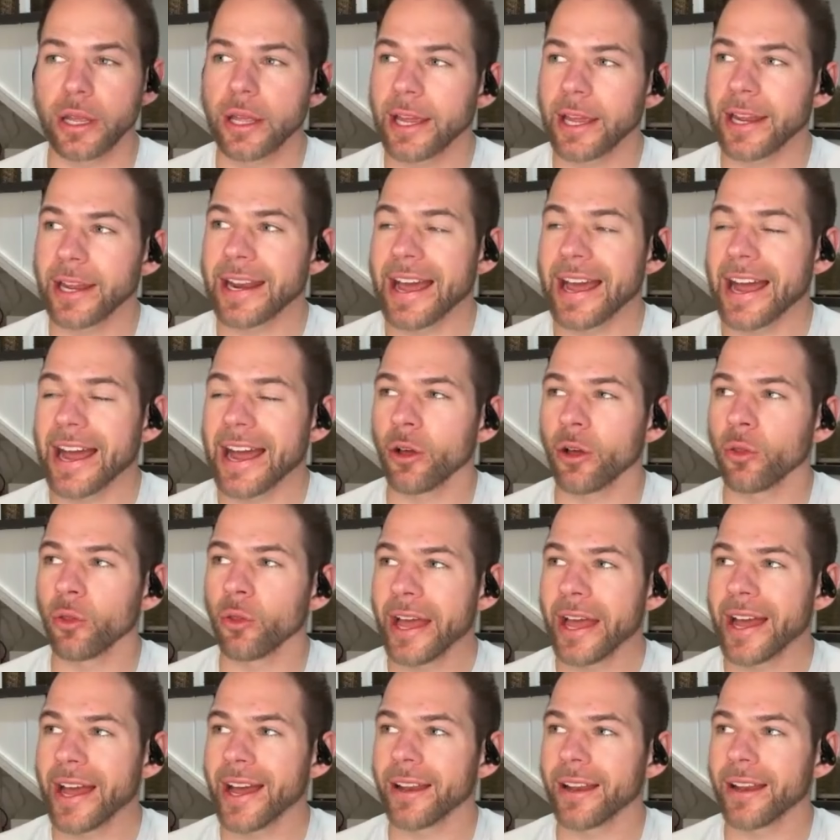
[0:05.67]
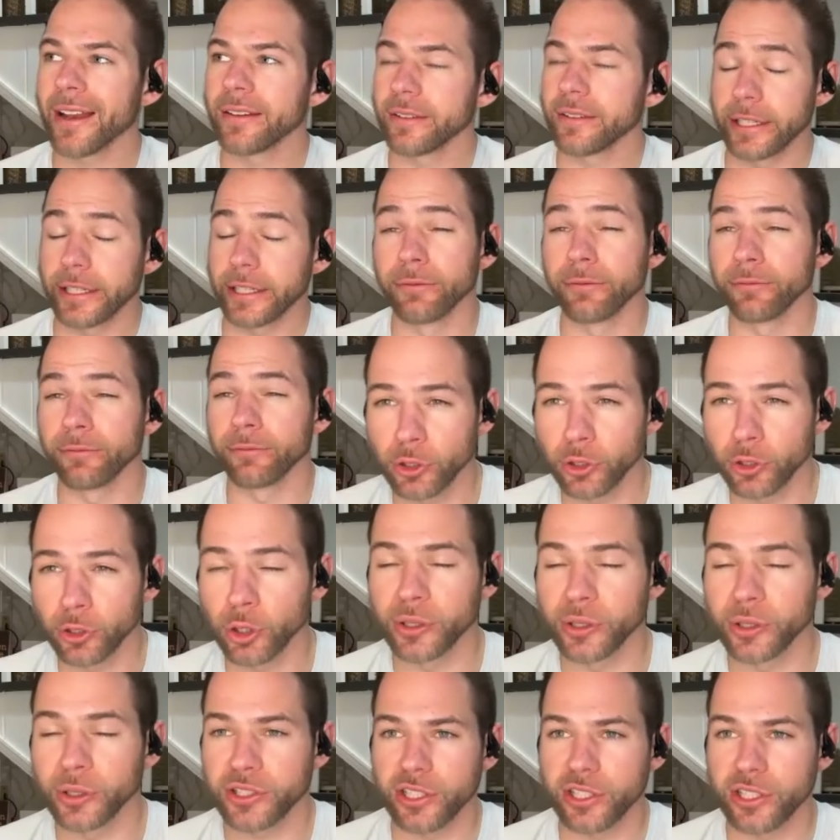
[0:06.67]
and how that
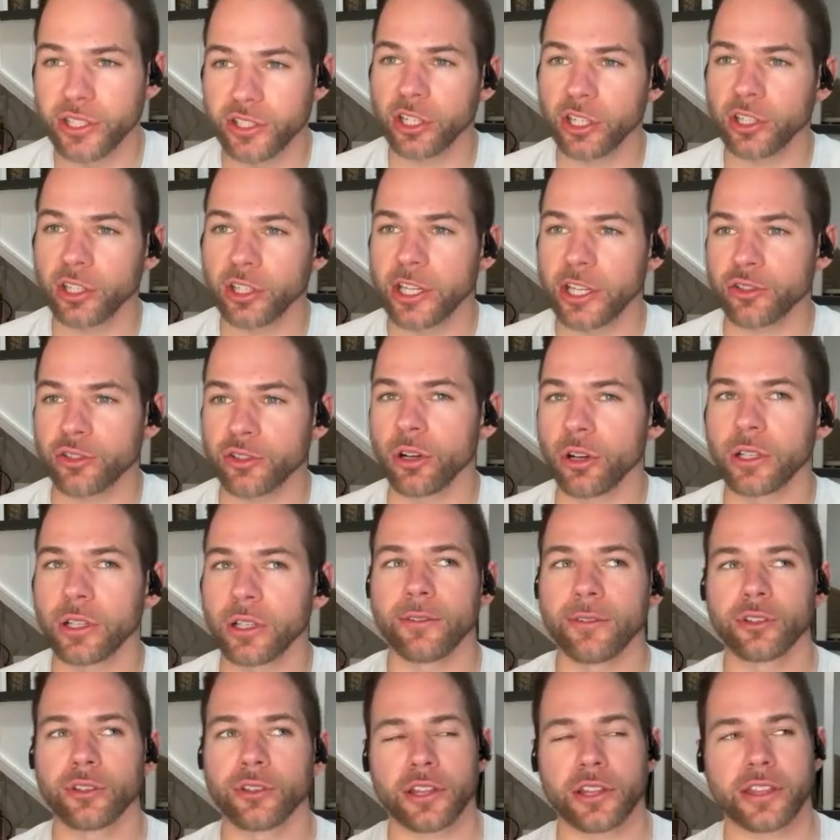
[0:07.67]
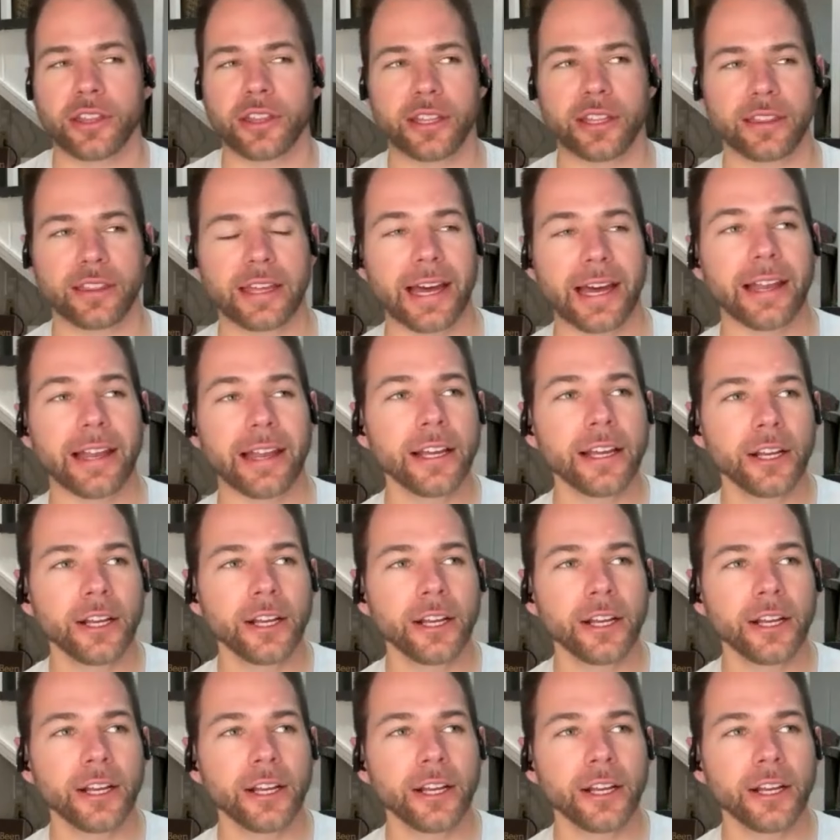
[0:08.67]
influences cholesterol levels, I think that